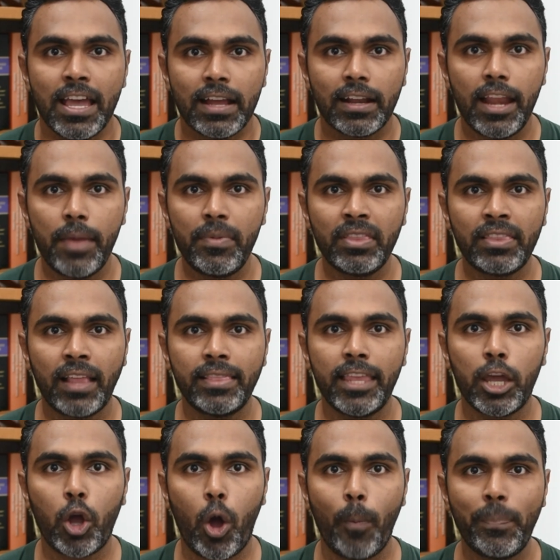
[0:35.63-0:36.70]
claiming that they
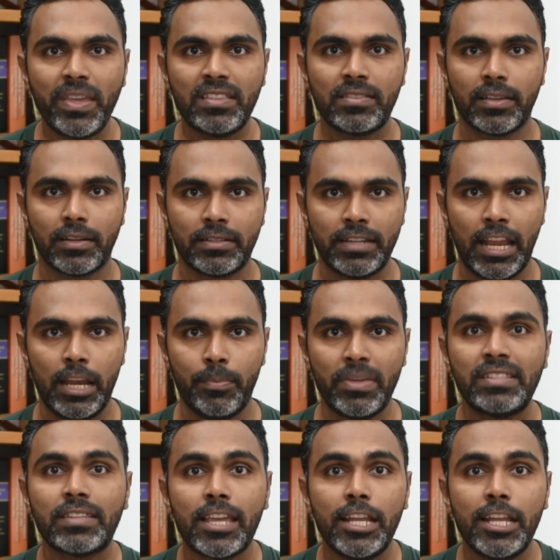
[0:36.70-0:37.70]
copied certain elements,